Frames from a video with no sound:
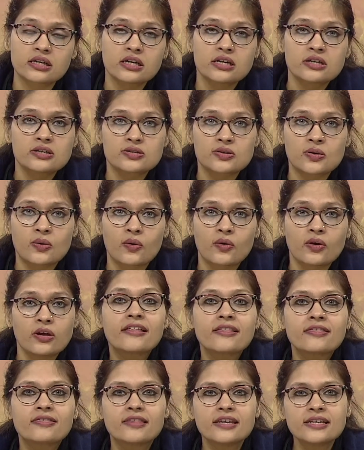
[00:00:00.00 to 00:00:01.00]
So,
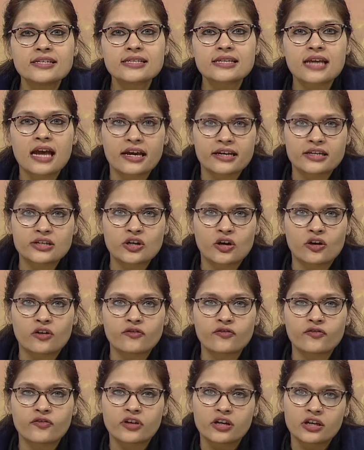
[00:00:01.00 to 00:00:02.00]
this kind of